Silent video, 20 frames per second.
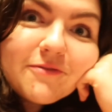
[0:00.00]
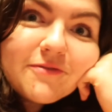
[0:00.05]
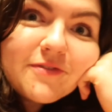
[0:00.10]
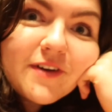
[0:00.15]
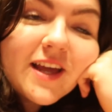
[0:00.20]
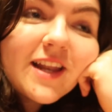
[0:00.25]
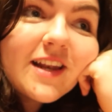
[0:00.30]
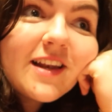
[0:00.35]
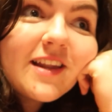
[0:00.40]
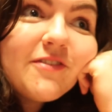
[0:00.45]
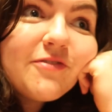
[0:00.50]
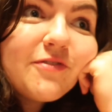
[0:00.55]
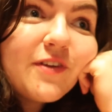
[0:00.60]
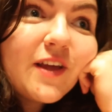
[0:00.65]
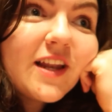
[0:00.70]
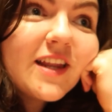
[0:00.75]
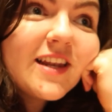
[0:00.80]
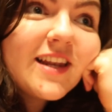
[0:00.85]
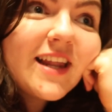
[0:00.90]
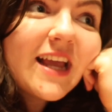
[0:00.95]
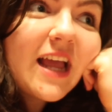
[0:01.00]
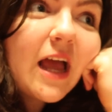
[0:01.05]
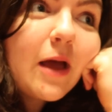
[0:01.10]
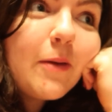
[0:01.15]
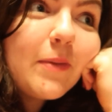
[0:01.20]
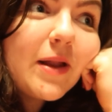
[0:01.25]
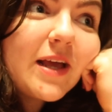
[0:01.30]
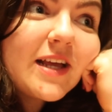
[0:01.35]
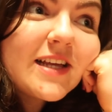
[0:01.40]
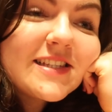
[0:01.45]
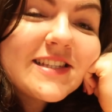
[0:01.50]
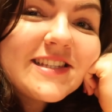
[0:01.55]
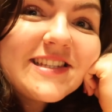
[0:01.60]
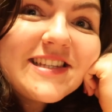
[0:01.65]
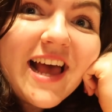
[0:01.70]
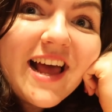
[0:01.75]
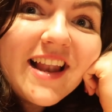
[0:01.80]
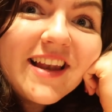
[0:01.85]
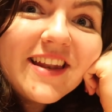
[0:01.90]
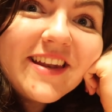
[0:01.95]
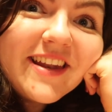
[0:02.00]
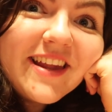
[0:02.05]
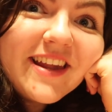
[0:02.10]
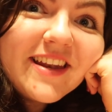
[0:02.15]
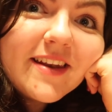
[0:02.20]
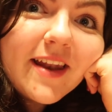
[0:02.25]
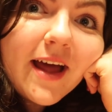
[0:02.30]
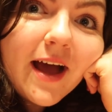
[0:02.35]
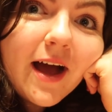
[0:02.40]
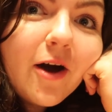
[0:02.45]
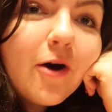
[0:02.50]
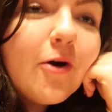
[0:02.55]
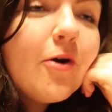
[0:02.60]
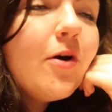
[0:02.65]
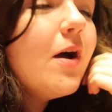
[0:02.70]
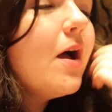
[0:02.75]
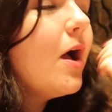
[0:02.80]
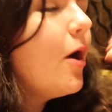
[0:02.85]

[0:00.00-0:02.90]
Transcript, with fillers: I'm finally feeling like I'm like settling in now.